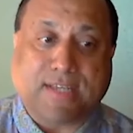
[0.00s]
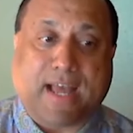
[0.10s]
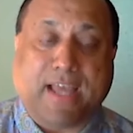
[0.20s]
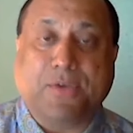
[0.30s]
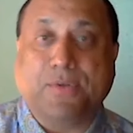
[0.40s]

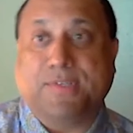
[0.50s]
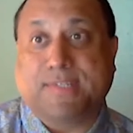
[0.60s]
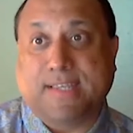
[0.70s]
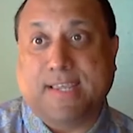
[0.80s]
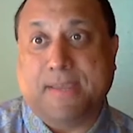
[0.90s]
I could
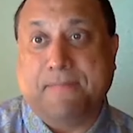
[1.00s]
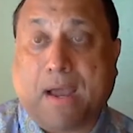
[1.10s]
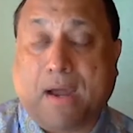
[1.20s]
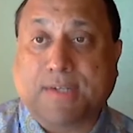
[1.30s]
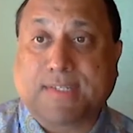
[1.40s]
see
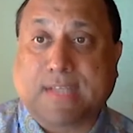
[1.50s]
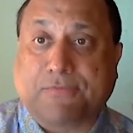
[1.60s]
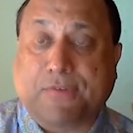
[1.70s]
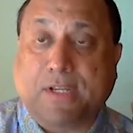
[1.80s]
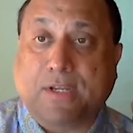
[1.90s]
her
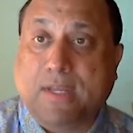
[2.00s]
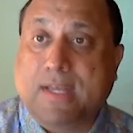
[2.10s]
suffering.